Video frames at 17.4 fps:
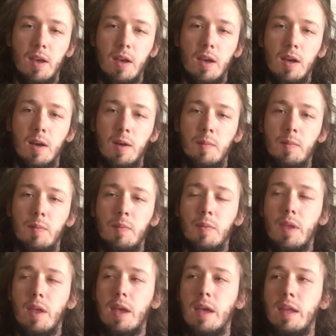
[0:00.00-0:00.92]

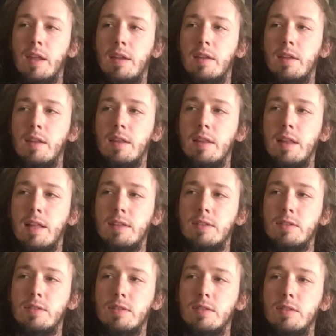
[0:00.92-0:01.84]
And
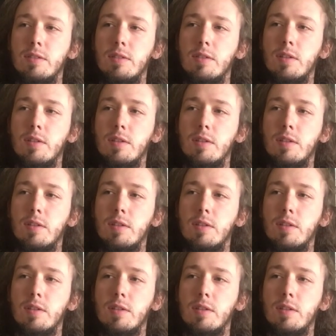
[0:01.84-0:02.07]
that's